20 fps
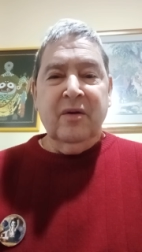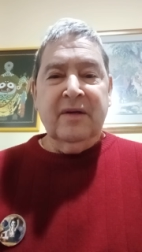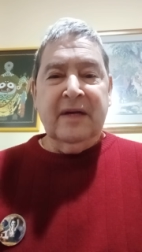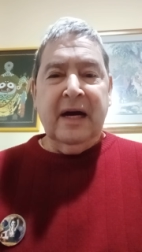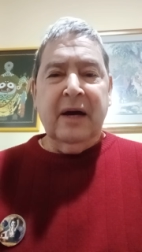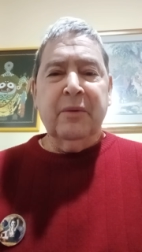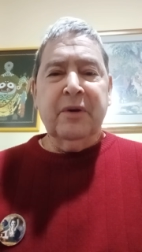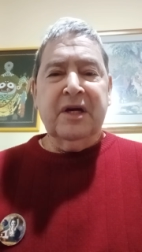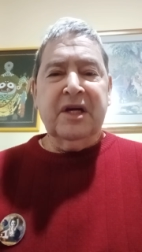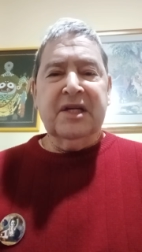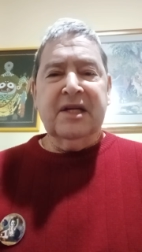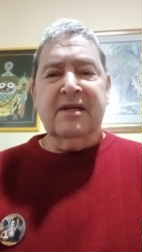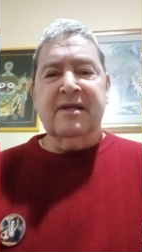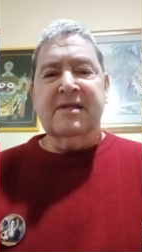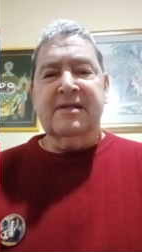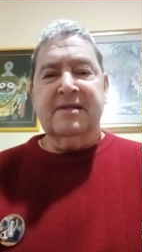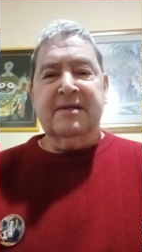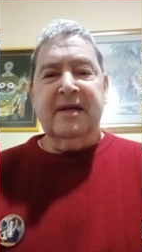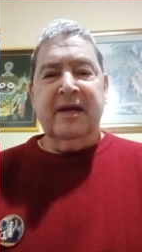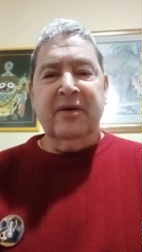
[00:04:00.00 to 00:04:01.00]
now we can
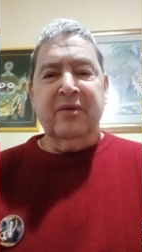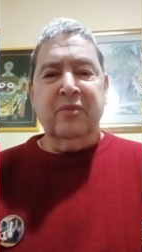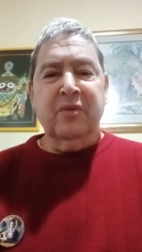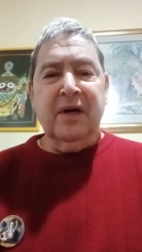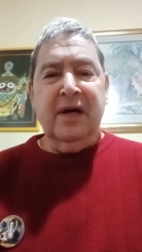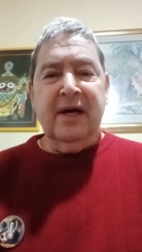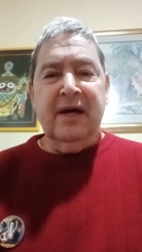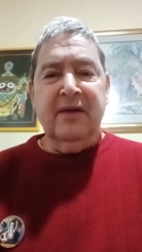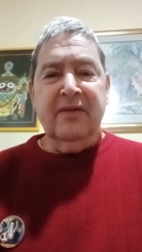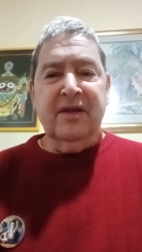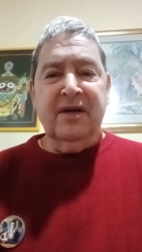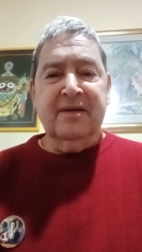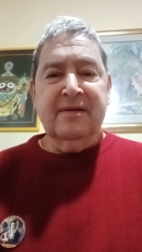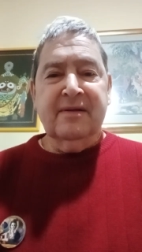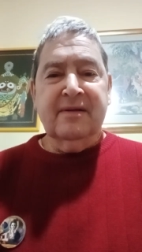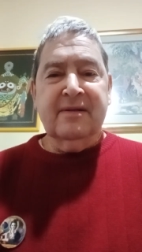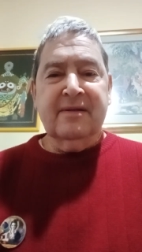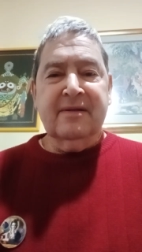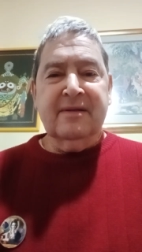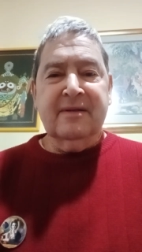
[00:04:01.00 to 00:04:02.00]
understand why that
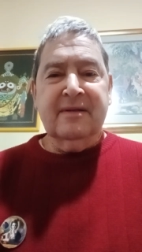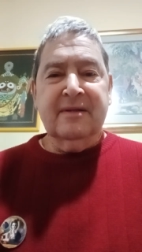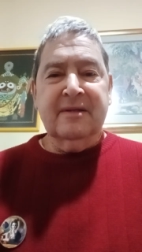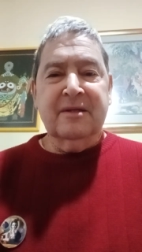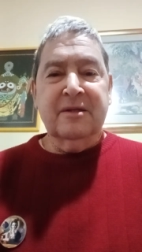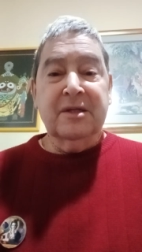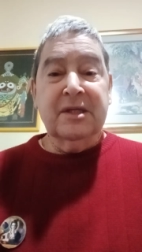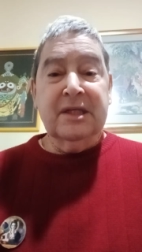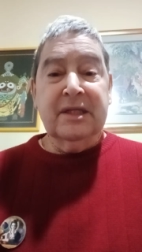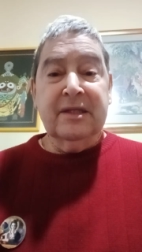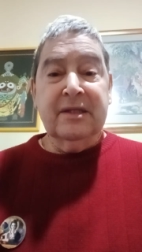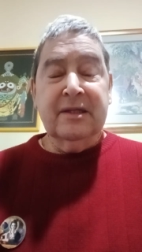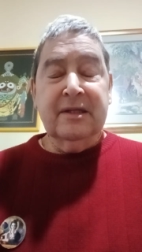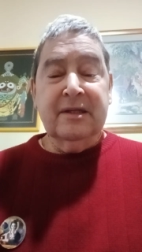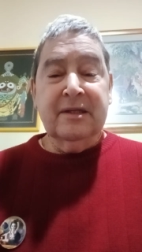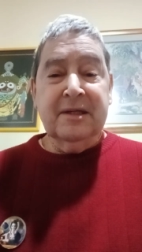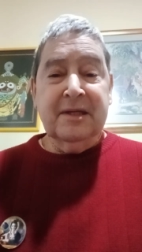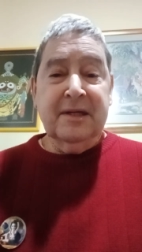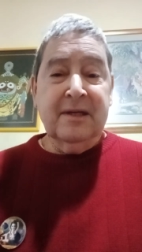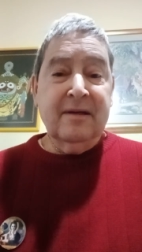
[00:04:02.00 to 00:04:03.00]
is uh,
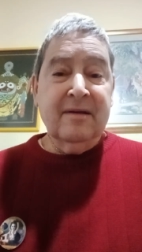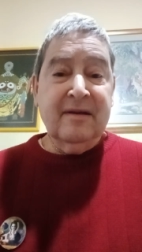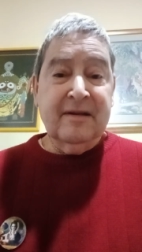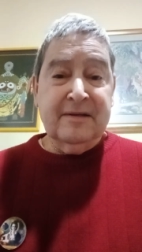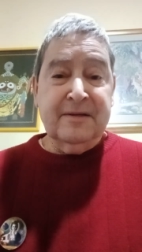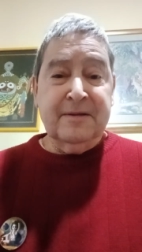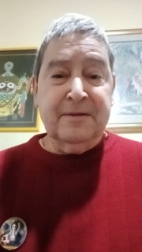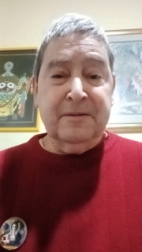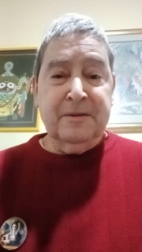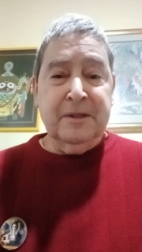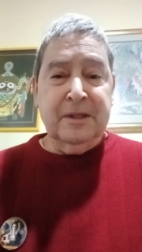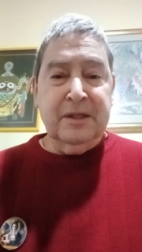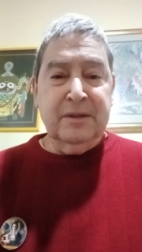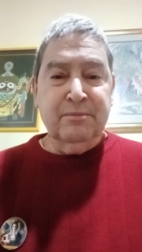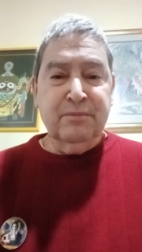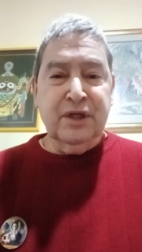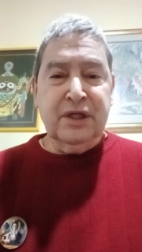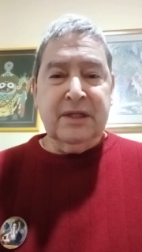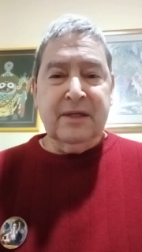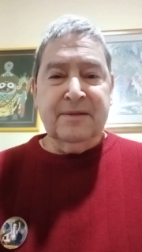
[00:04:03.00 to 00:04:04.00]
necessary.
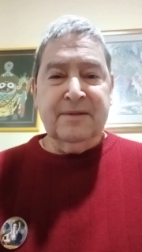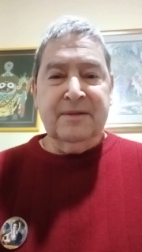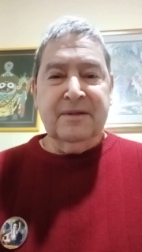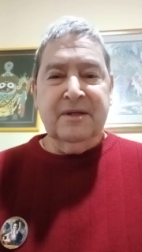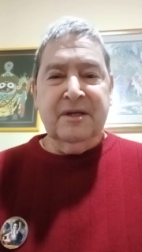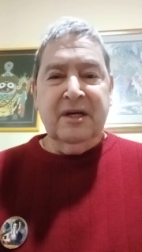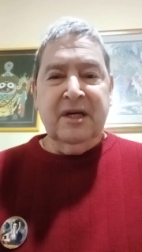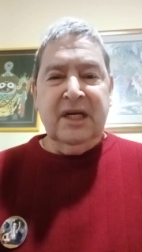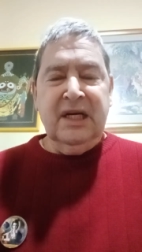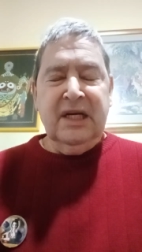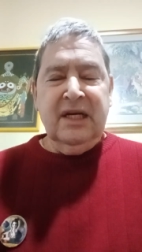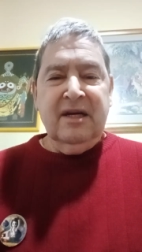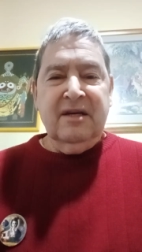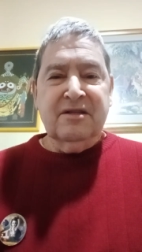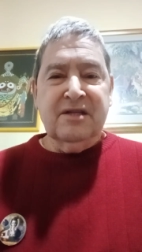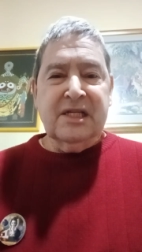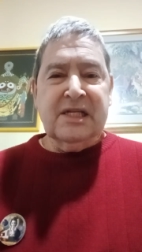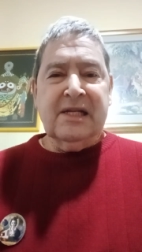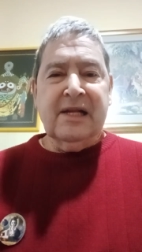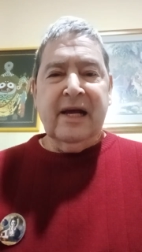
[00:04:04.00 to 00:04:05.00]
Because
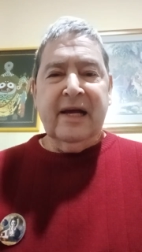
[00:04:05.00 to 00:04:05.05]
just